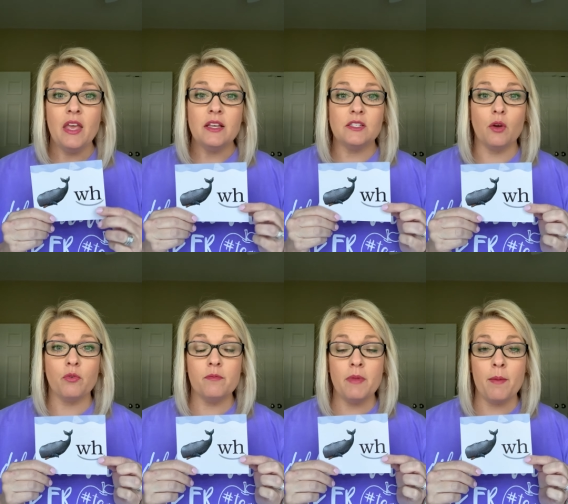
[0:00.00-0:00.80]
So
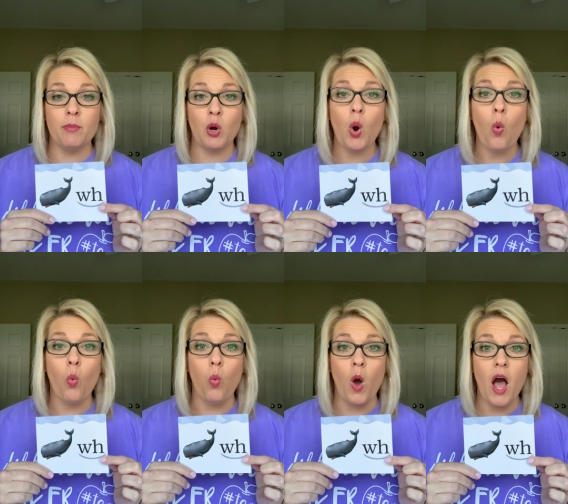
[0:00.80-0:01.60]
remember,
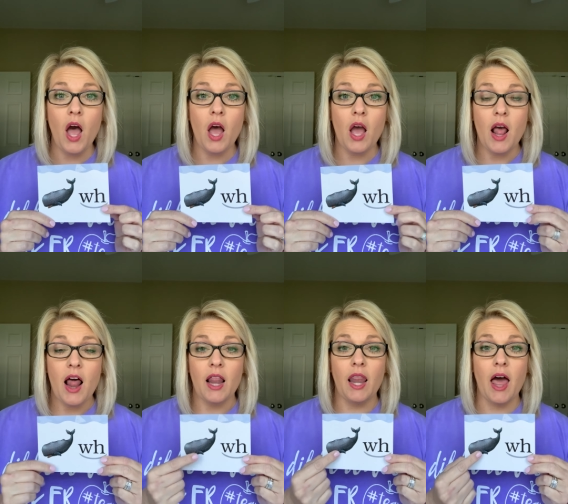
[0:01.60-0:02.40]
wh
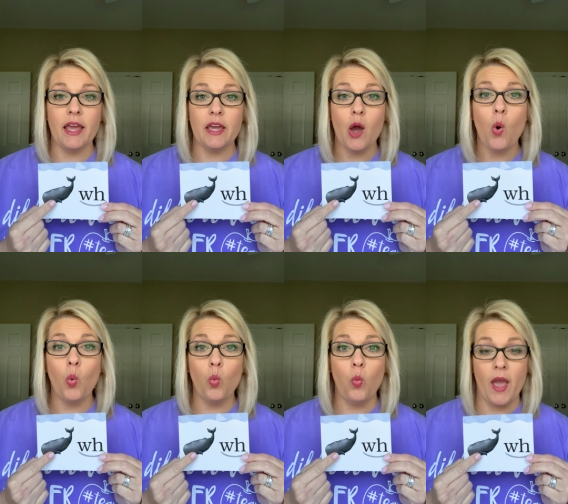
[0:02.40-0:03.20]
like
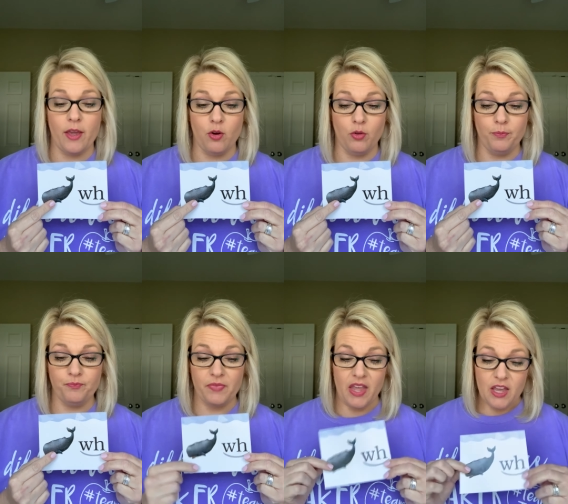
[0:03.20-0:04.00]
whale.
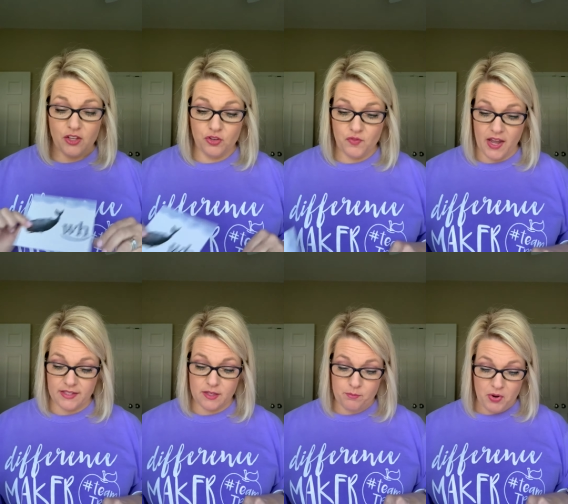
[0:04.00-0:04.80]
You've
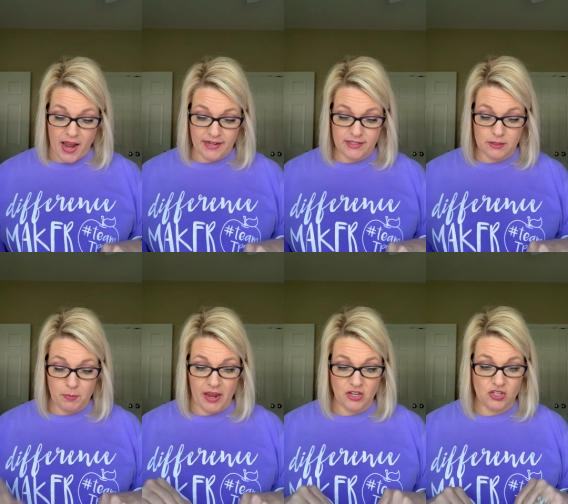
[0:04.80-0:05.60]
got some practice
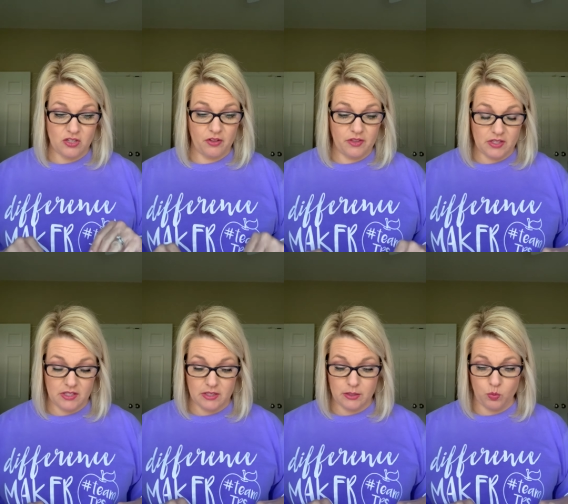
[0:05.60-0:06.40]
pages on this
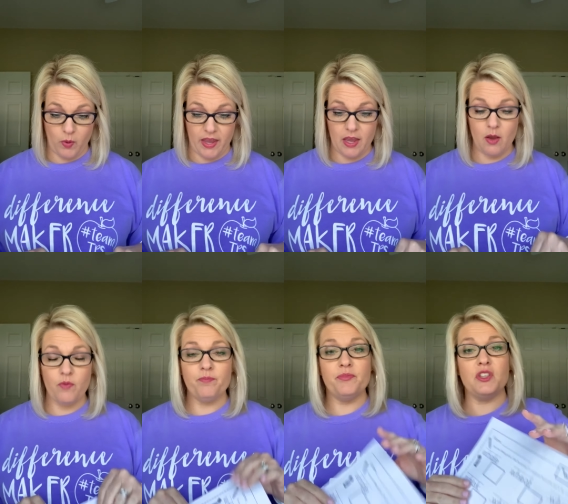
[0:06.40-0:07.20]
this week.
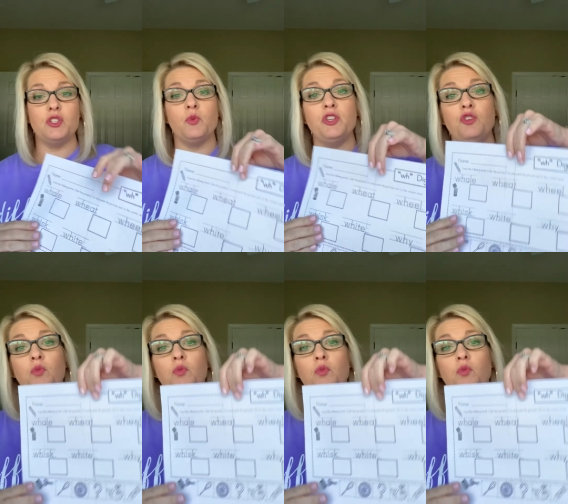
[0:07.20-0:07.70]
This one, you